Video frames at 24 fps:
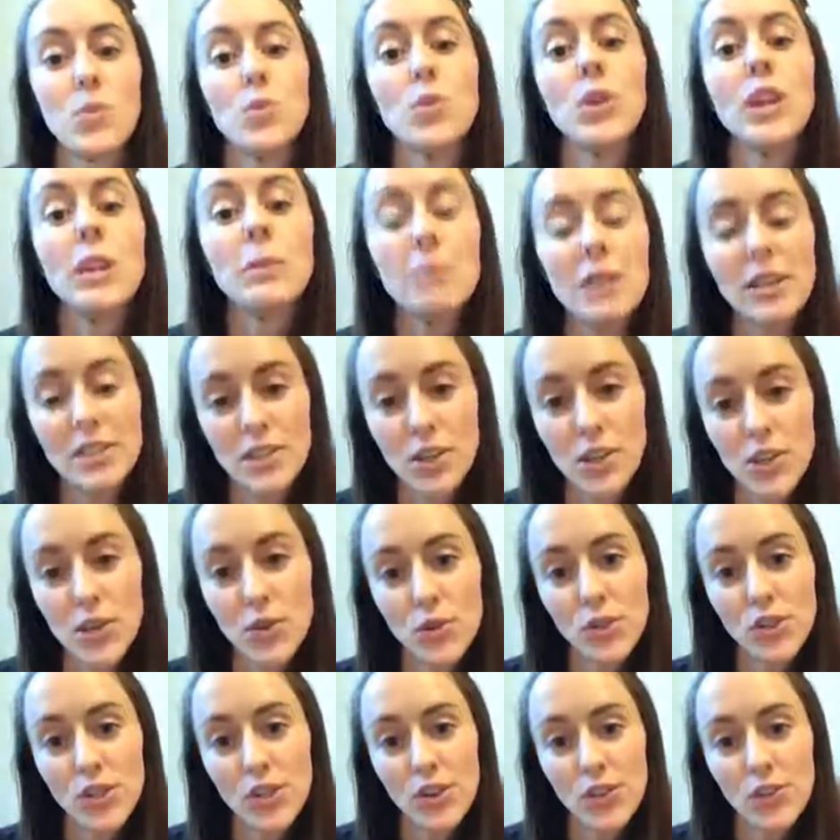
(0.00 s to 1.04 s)
It really makes a
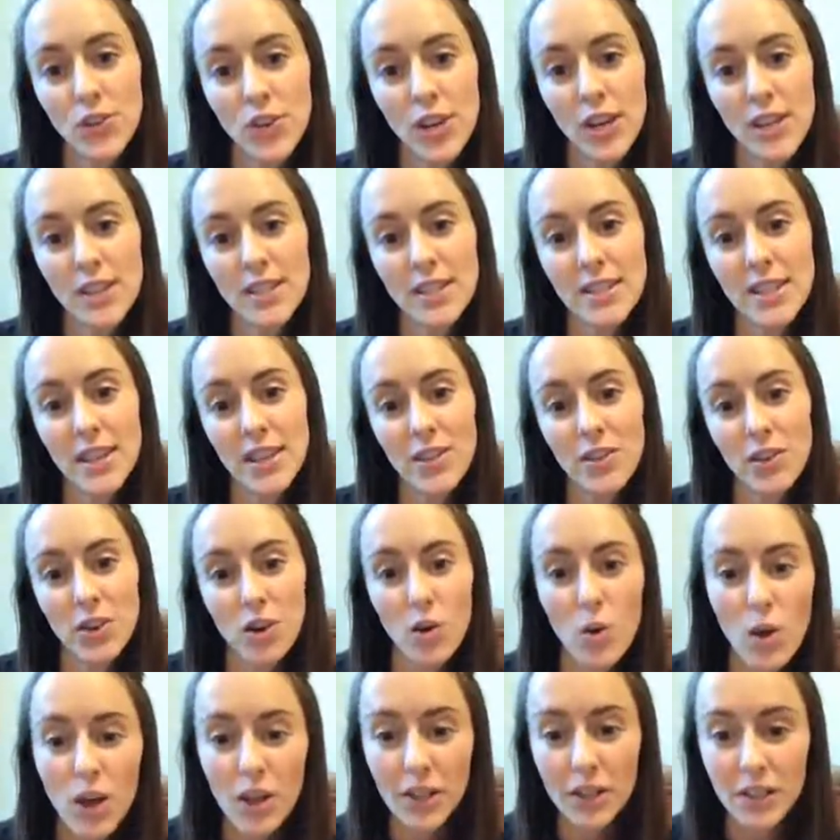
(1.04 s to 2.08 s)
huge difference in
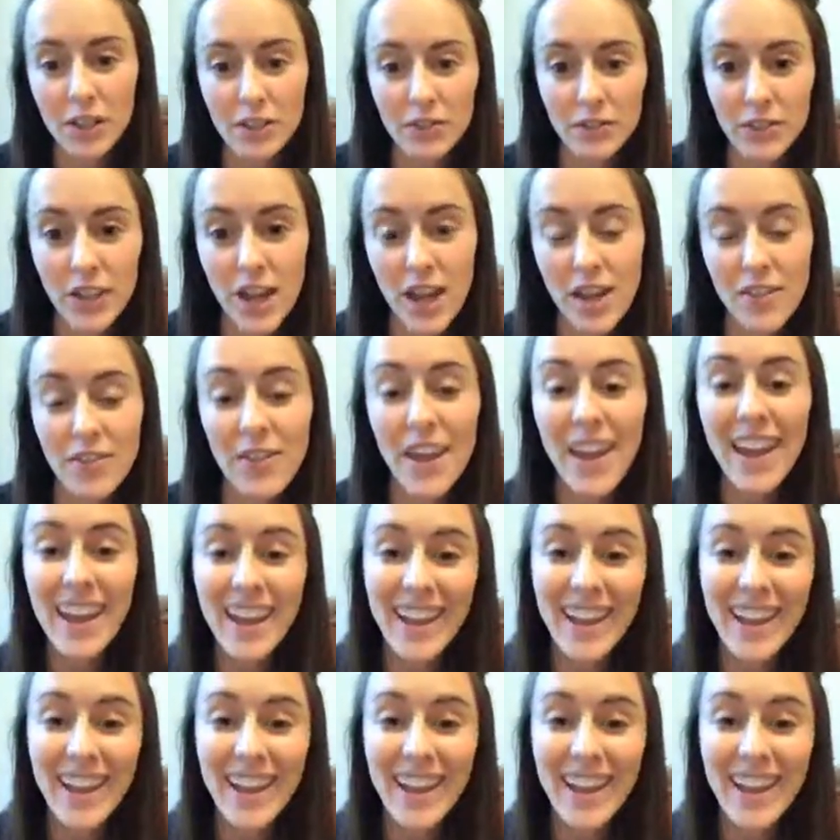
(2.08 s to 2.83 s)
their quality of life.